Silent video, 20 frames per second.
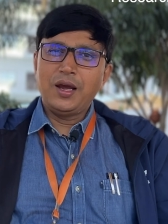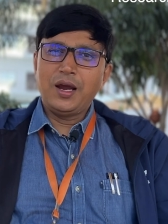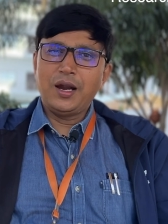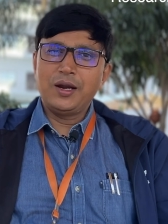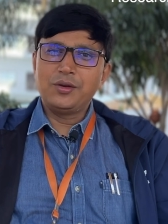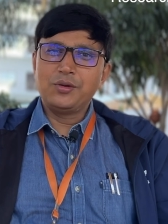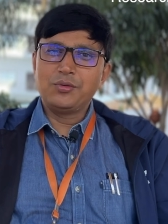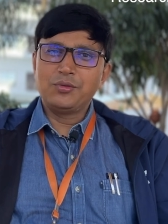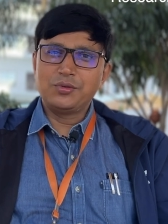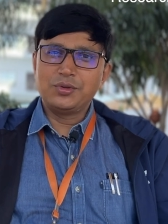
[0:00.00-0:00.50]

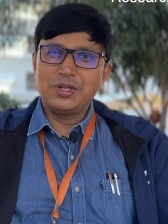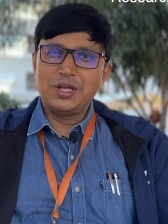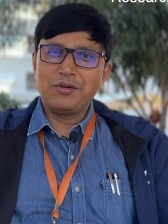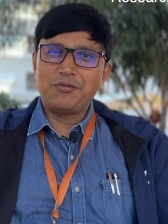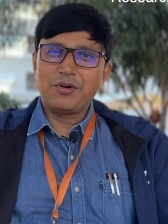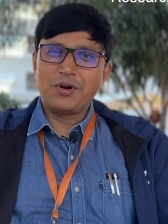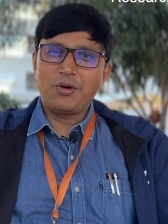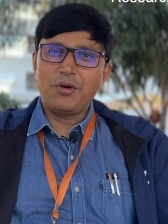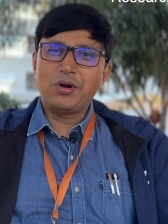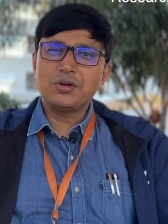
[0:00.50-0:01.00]
and you know, they
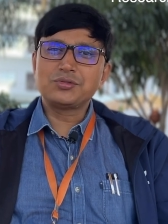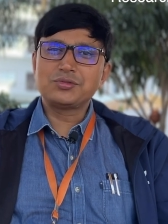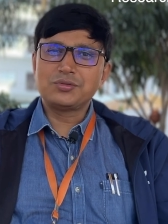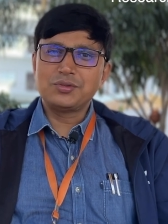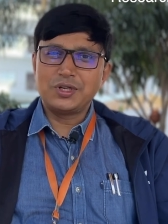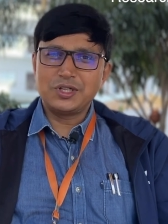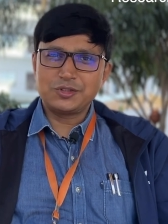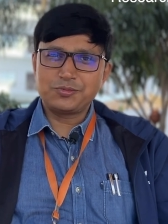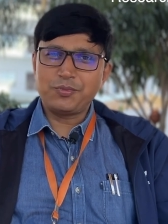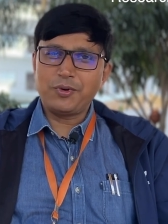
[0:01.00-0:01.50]
were not
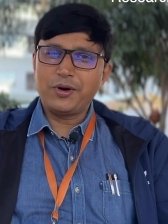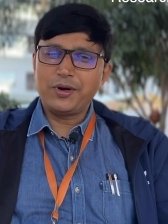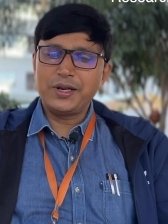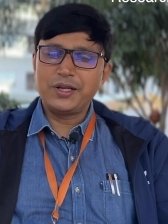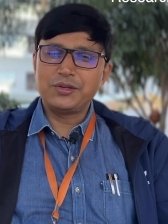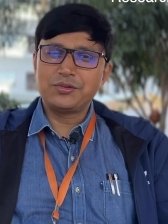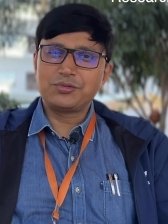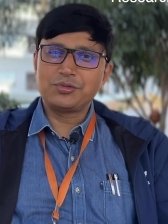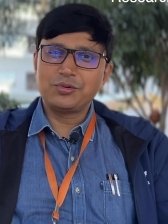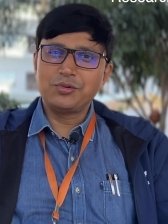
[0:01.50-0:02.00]

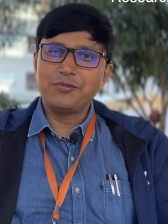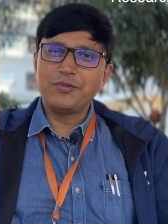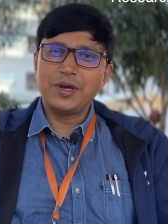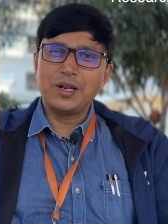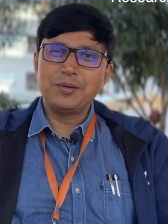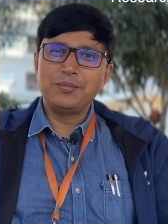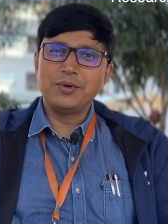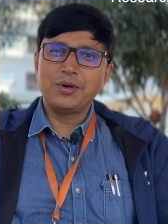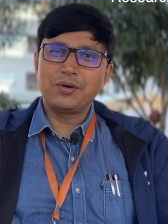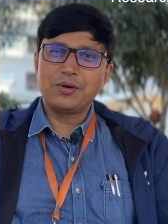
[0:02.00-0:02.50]
responding so
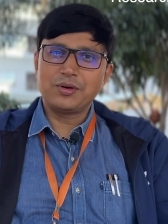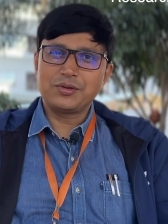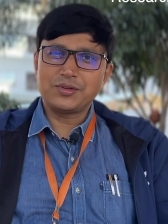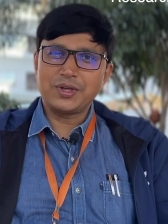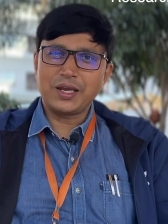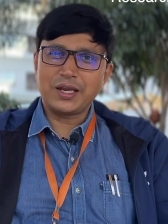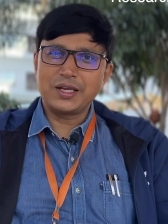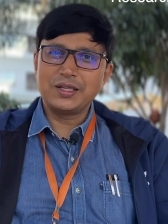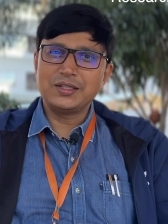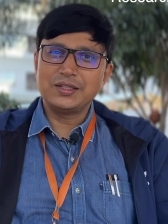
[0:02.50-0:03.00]
well because
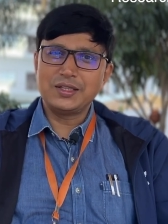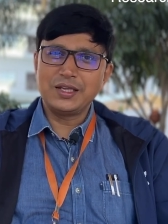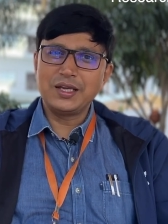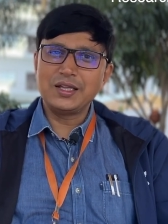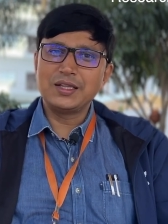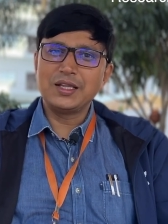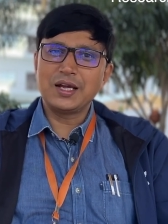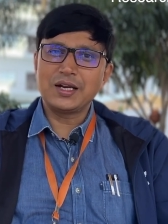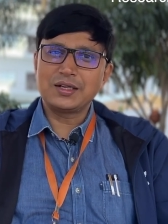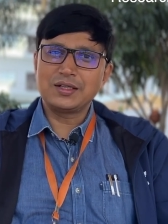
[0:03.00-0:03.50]
I can
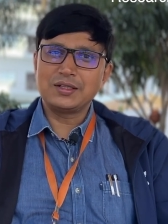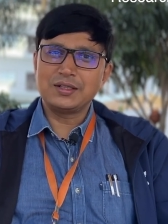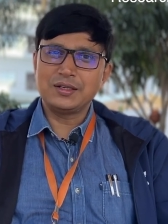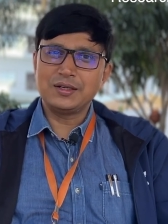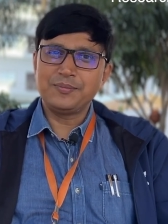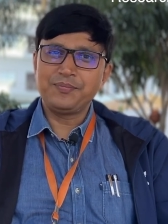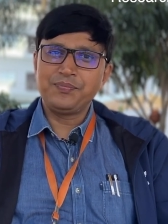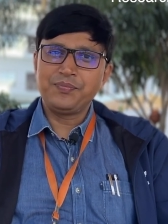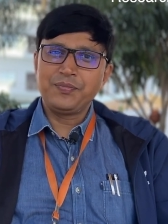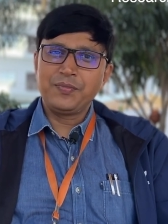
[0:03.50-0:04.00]
think that
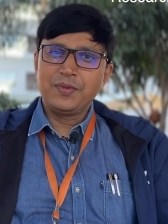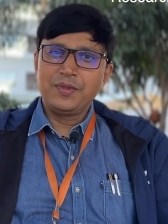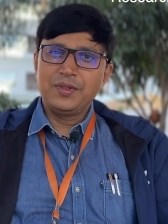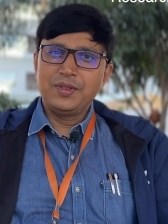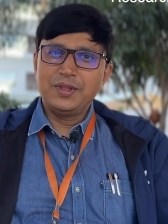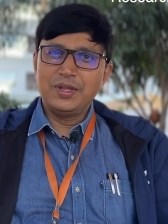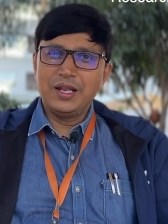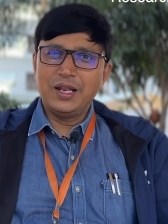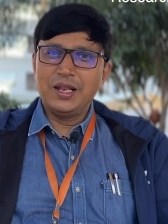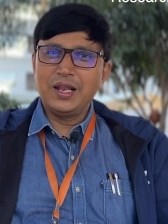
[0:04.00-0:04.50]
uh,
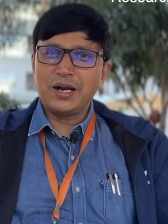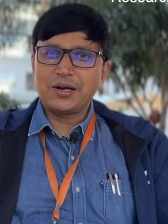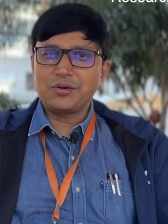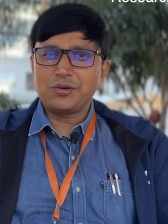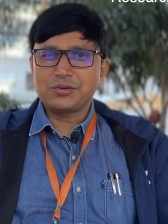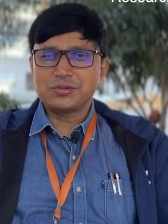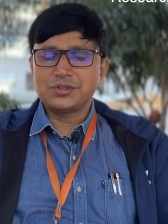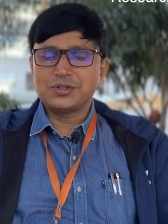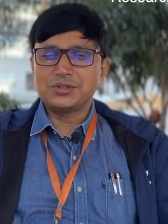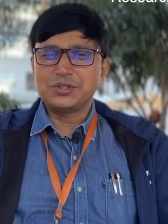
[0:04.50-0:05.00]
the lead
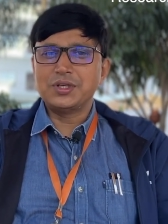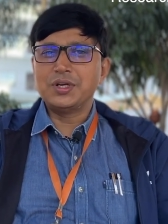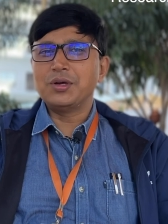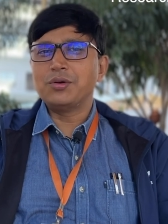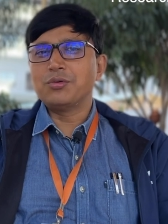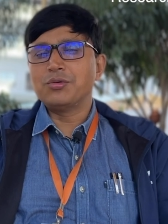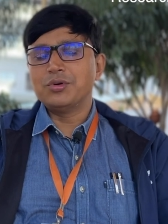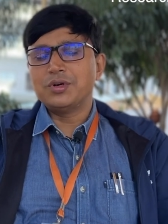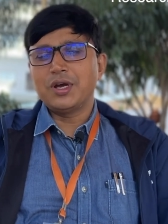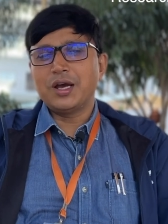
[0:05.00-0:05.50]

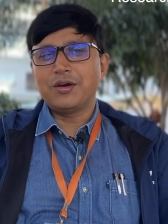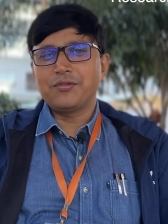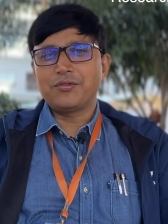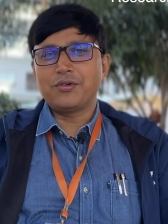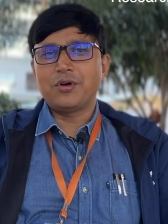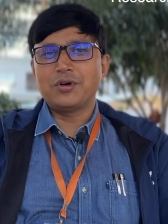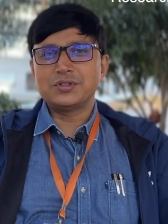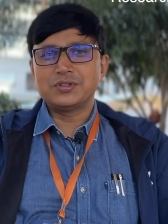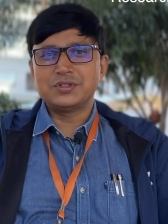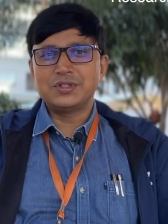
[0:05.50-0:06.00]
toxicity could have
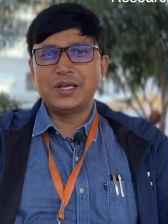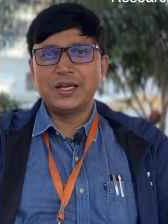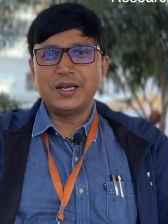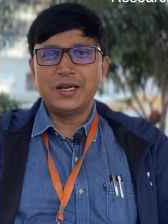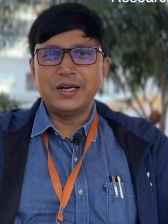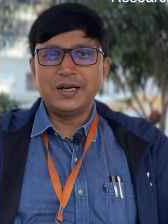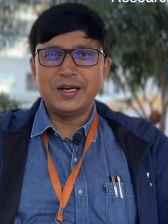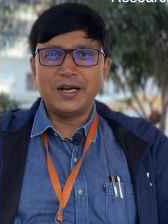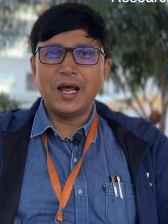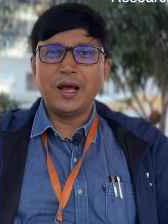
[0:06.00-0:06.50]
caused the
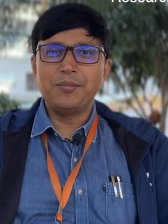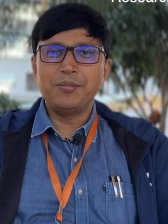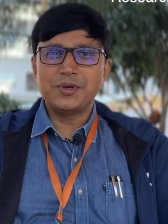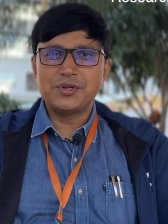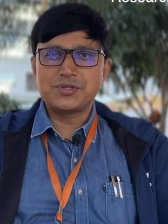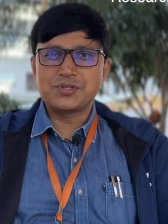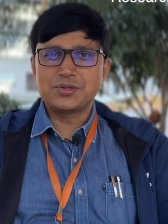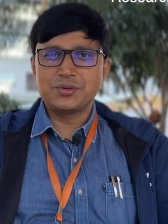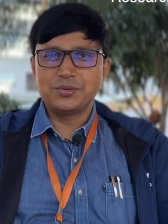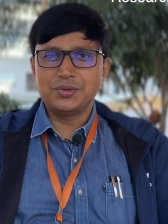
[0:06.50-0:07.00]

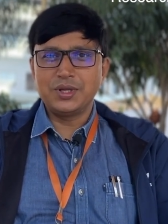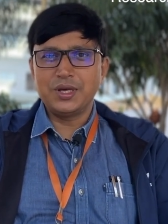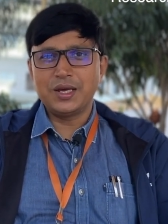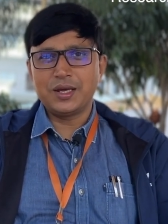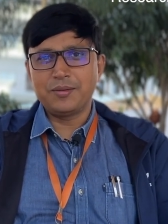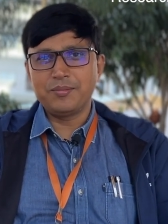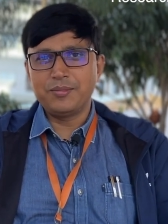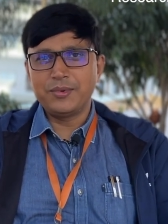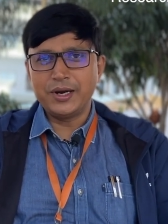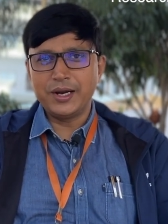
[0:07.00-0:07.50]
damage to
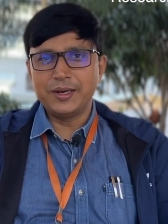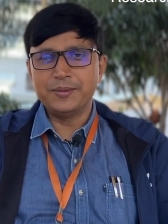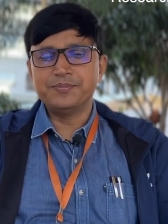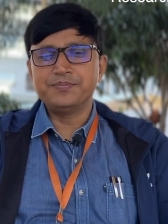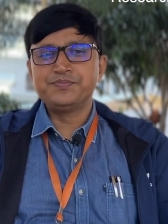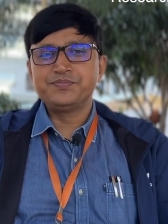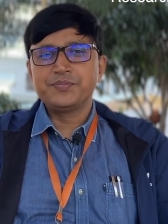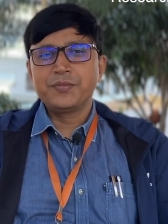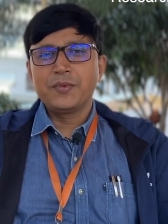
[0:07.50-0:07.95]
their brain.